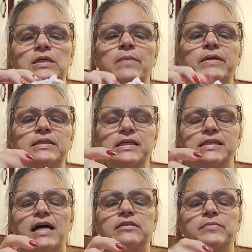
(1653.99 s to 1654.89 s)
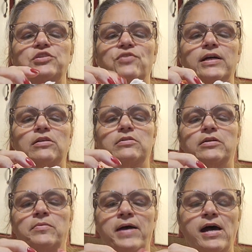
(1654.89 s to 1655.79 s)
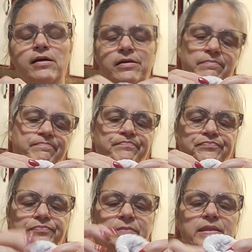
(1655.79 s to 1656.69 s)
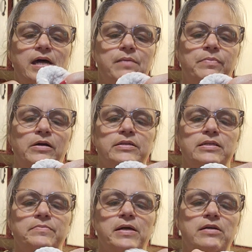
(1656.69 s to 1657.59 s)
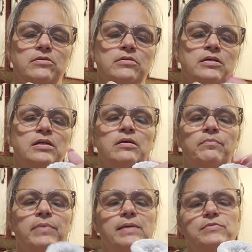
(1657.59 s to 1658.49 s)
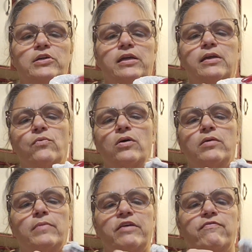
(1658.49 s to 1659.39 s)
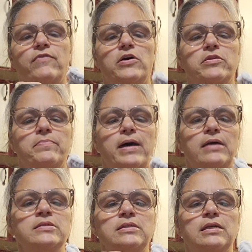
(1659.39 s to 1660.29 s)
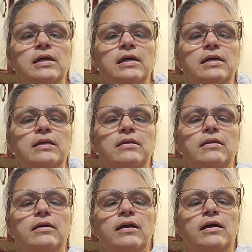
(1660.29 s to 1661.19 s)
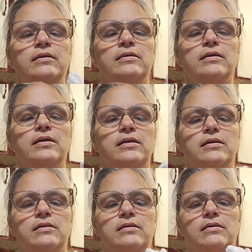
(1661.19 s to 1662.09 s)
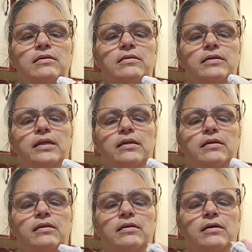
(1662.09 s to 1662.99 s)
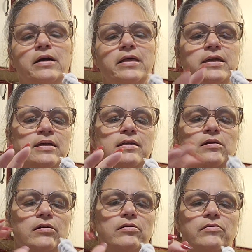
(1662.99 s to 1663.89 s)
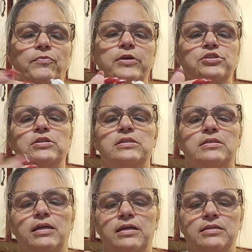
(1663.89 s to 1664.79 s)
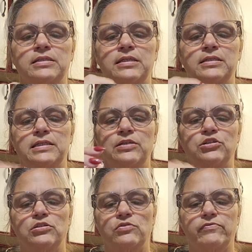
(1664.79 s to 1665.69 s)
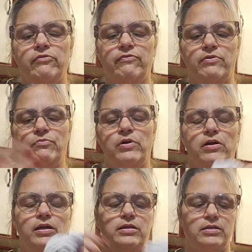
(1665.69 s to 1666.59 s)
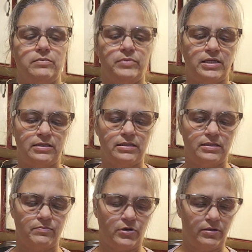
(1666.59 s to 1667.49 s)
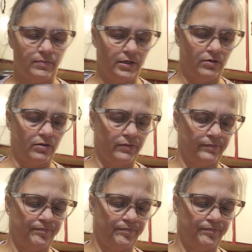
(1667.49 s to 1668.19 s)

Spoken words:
I mean, it doesn't have to be directly on the back. That part doesn't matter. But I'm looking at what might fall the best. And I kind of like it, I like it here, which is like 6 stitches over from where I ended. But that doesn't bother me at all.